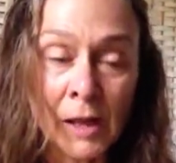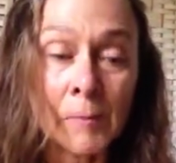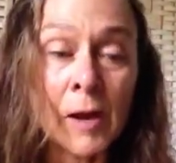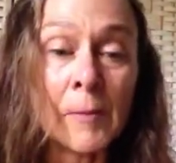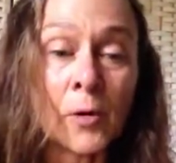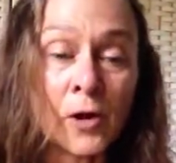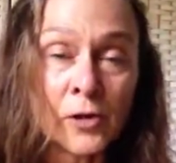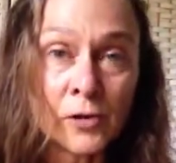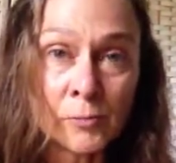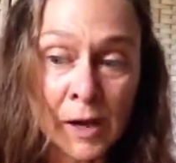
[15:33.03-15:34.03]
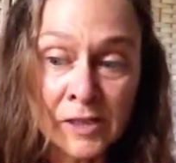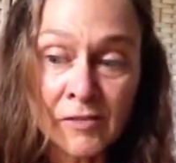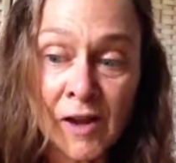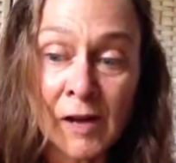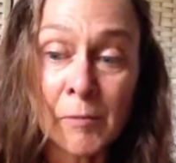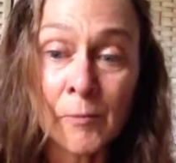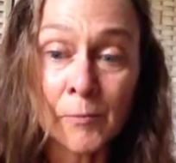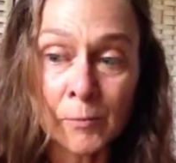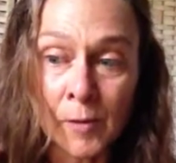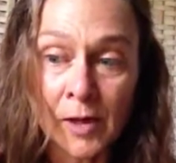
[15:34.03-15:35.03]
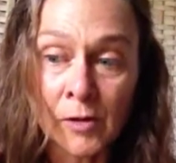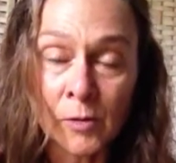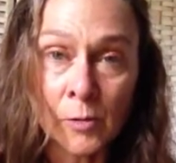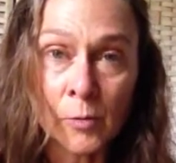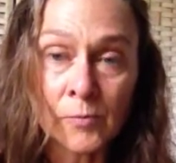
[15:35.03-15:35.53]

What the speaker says: like my partner, my divine male,